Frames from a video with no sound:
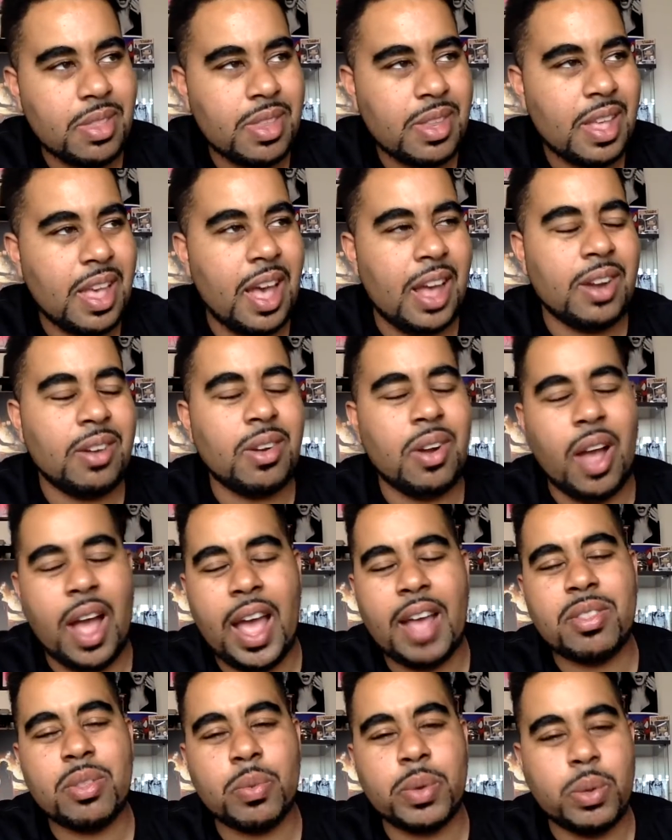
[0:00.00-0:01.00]
don't know. I
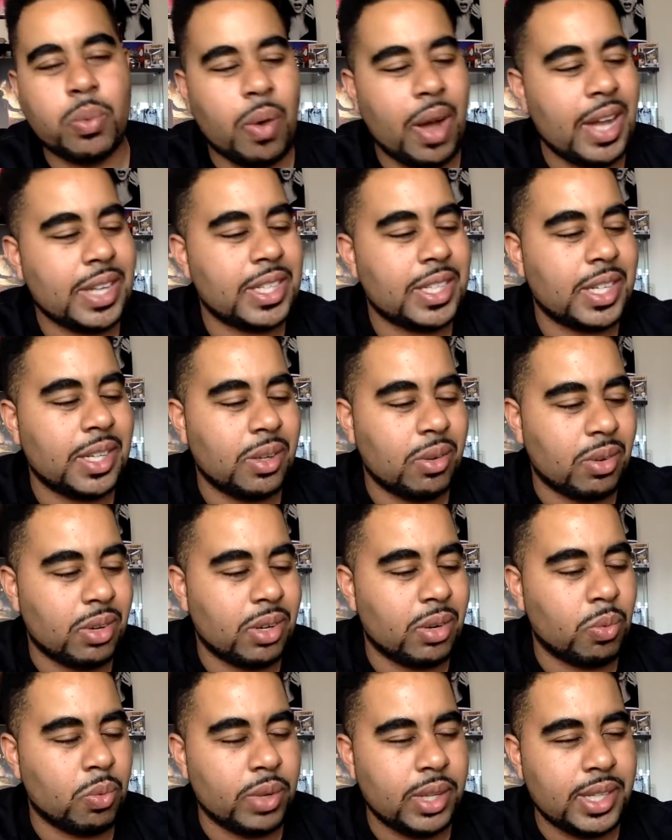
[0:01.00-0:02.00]
have to rewatch it in order to
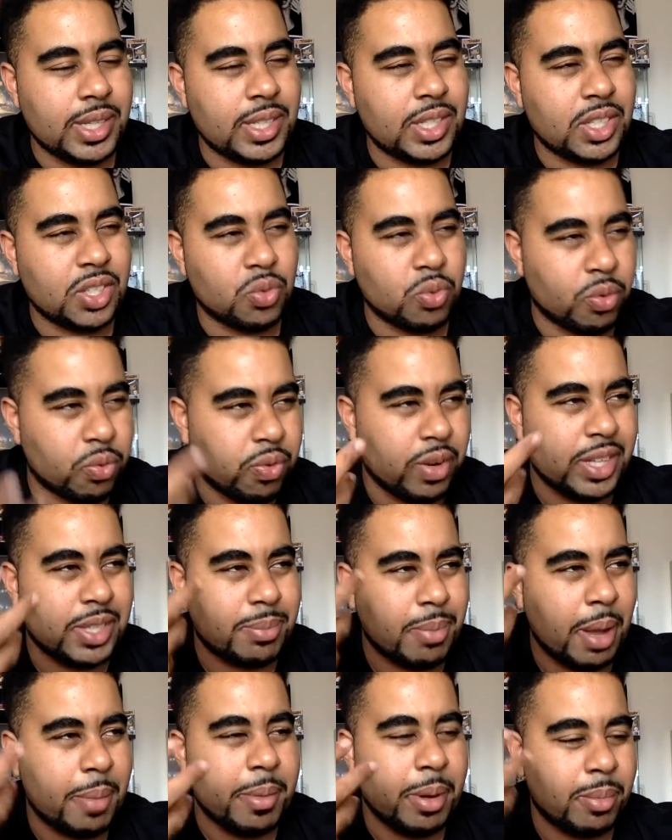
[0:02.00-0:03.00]
really just refresh
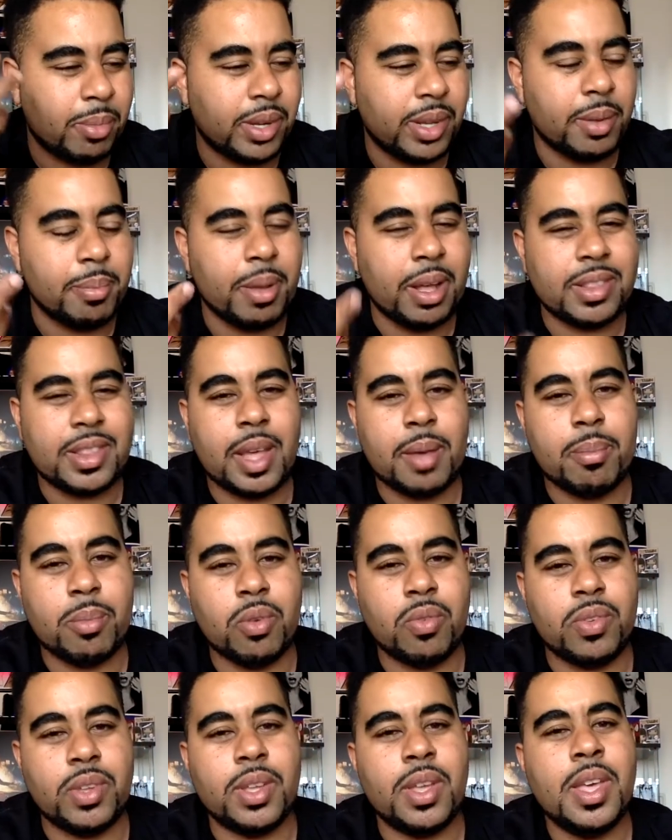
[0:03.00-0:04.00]
my memory about that
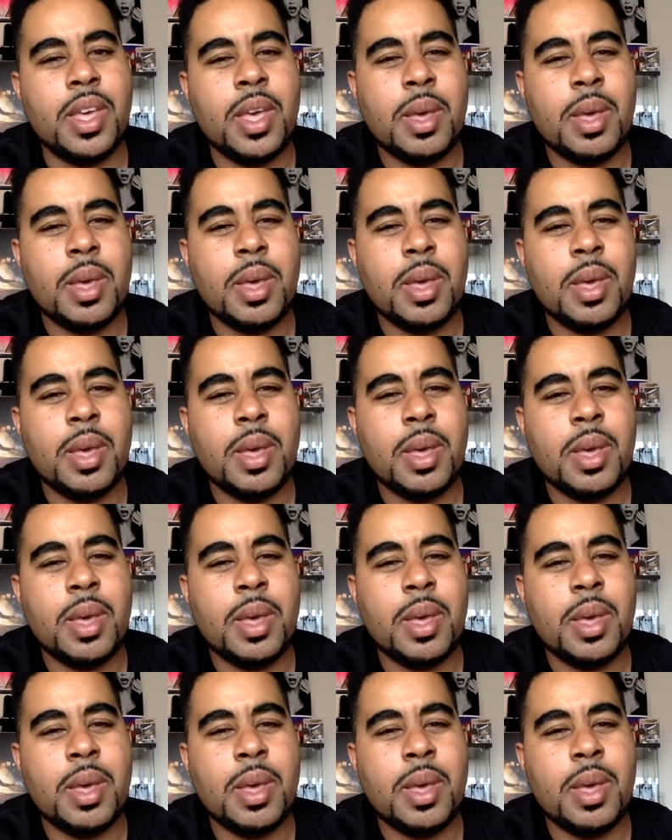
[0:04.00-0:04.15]
movie.